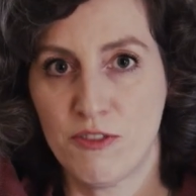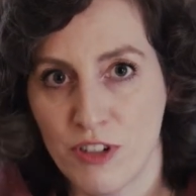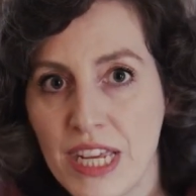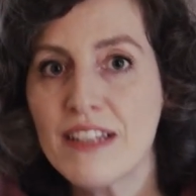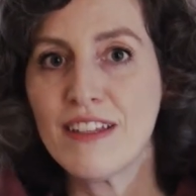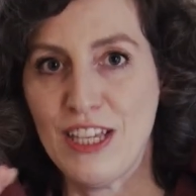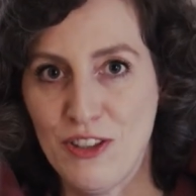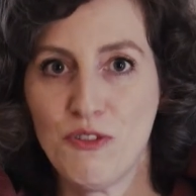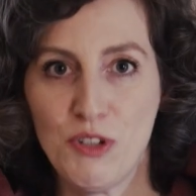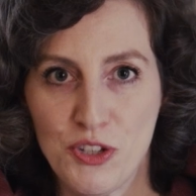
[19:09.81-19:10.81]
real
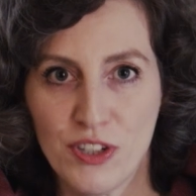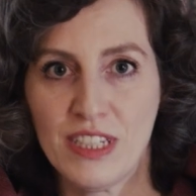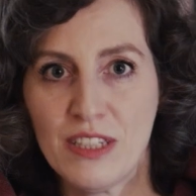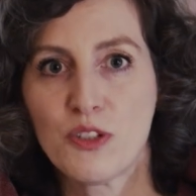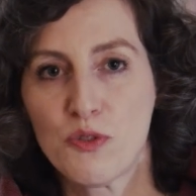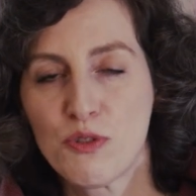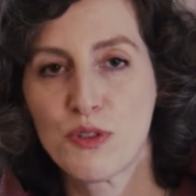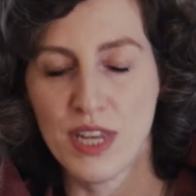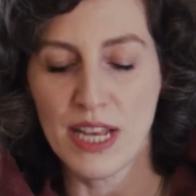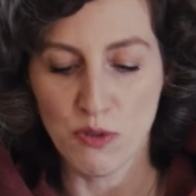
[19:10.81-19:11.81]
individual in the true
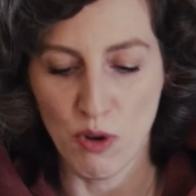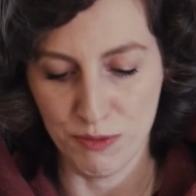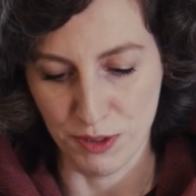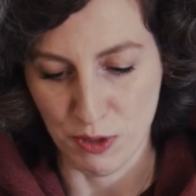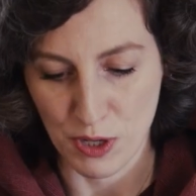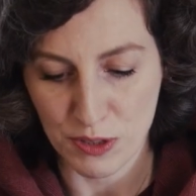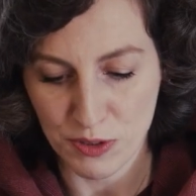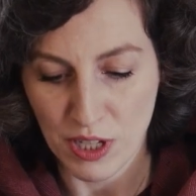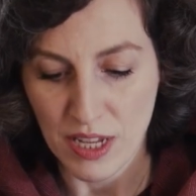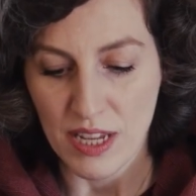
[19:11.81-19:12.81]
sense of the word,